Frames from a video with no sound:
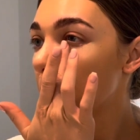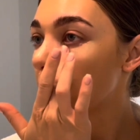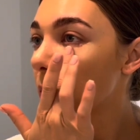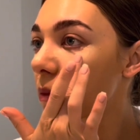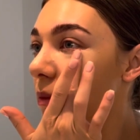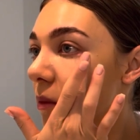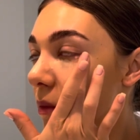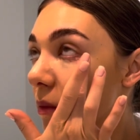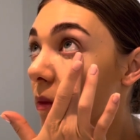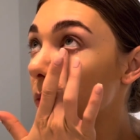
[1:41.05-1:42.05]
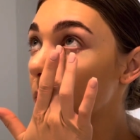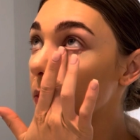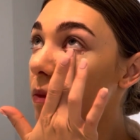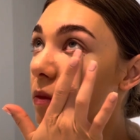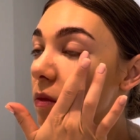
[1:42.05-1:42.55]
and I feel like if I
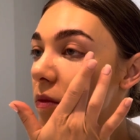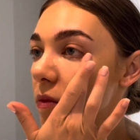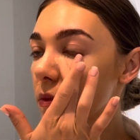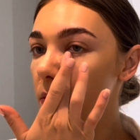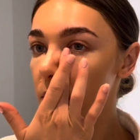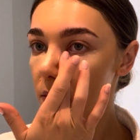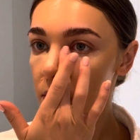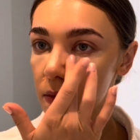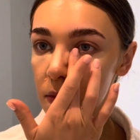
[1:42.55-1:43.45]
blend it out with a brush,